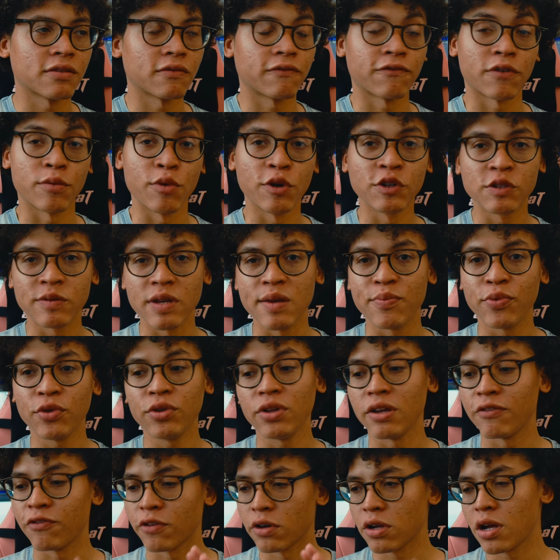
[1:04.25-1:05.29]
for most people,
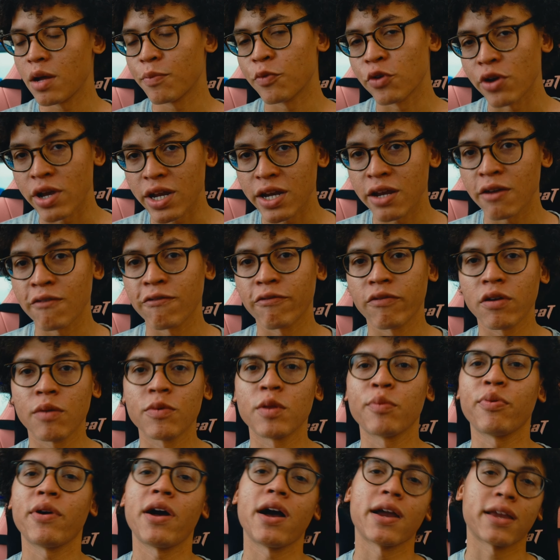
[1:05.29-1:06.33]
if you're upgrading from the
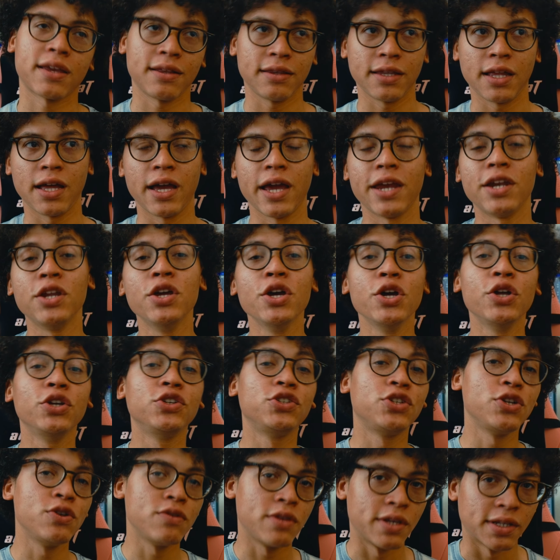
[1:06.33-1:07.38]
pocket line
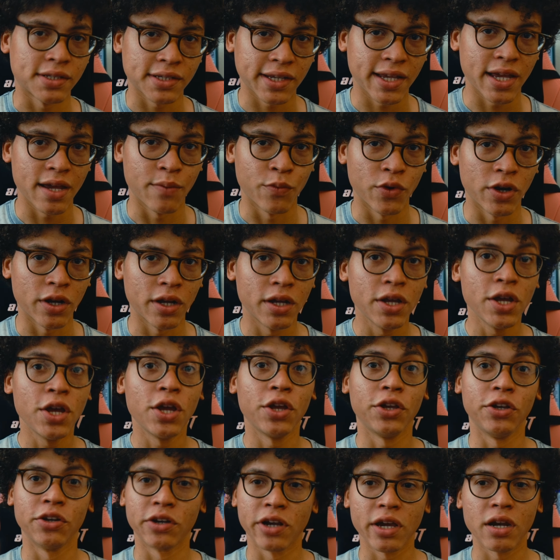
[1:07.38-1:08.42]
to this camera,
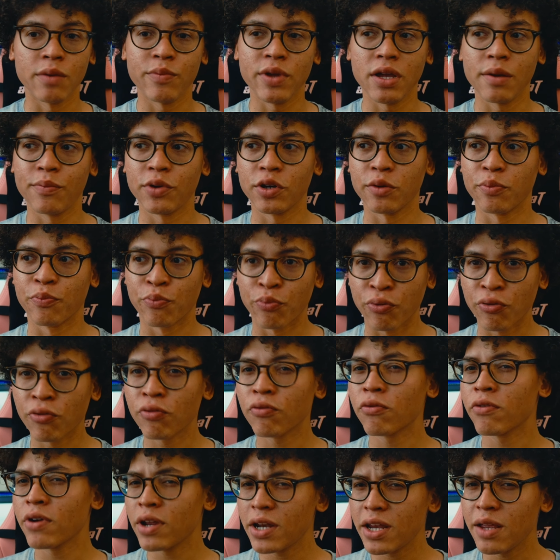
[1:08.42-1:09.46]
you're gonna be able to
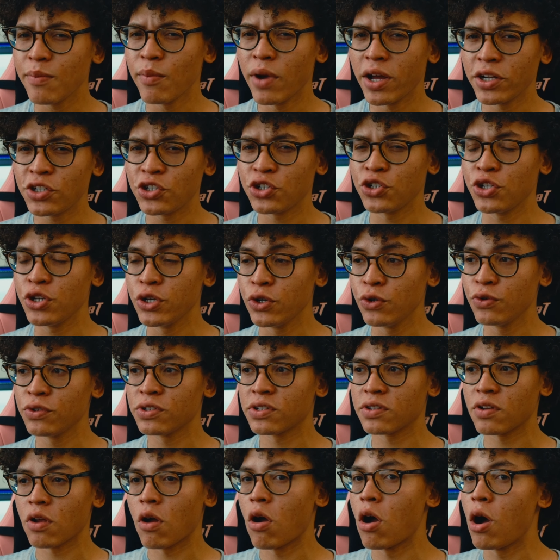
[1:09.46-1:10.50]
pretty much
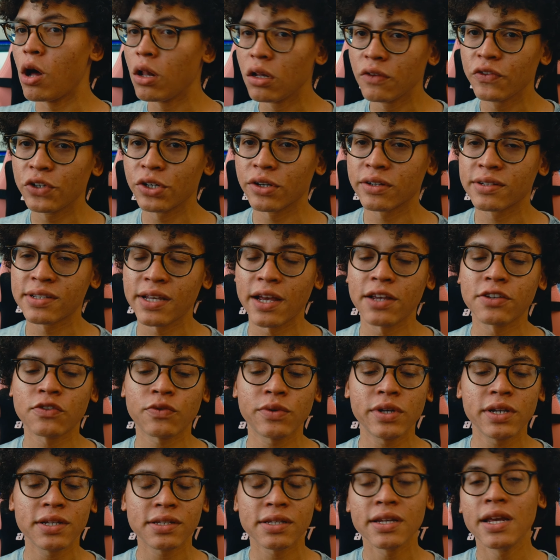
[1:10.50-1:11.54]
use all of your
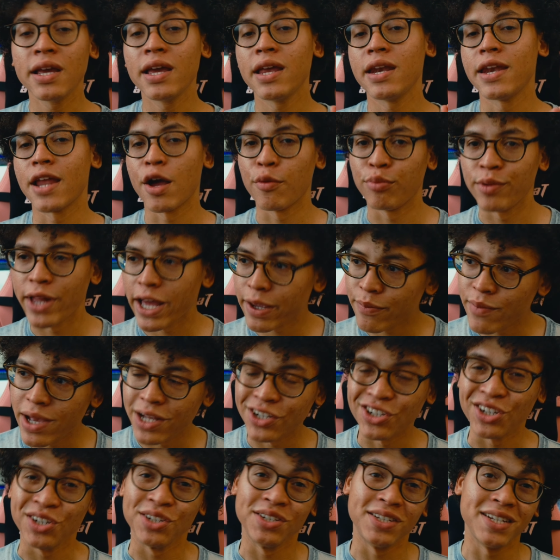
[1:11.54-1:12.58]
accessories. Now,
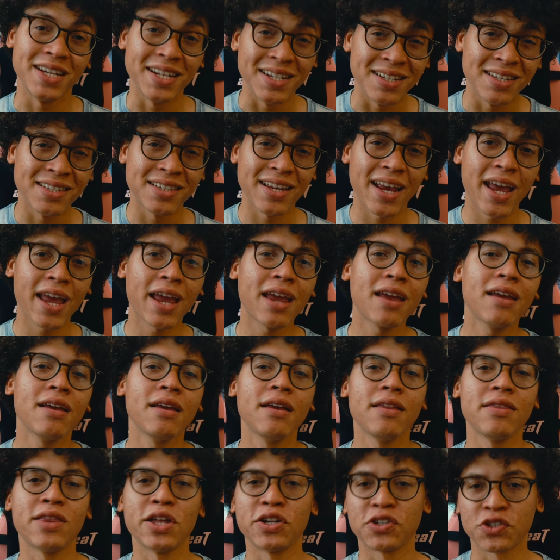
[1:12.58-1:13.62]
Blackmagic did say
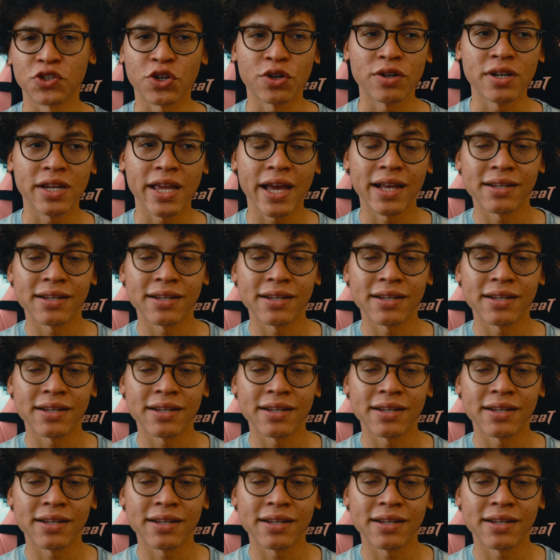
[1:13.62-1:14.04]
that certain